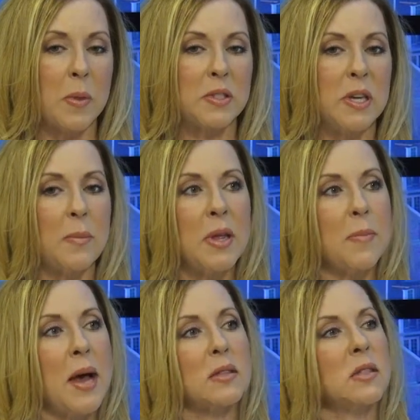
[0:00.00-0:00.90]
Tell me
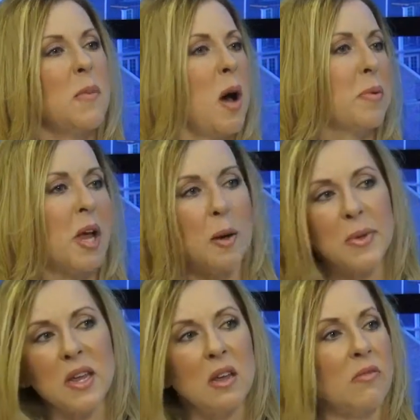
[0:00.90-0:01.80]
about some
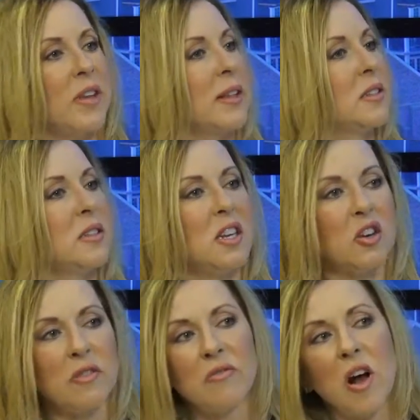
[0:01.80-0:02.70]
upcoming events that
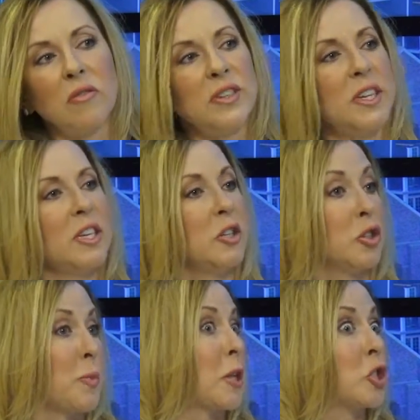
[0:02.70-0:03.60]
you're involved in,
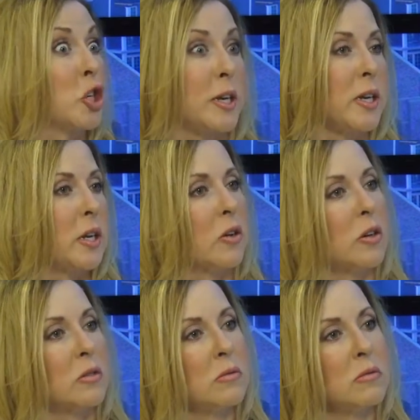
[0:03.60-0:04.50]
you're sponsoring, or...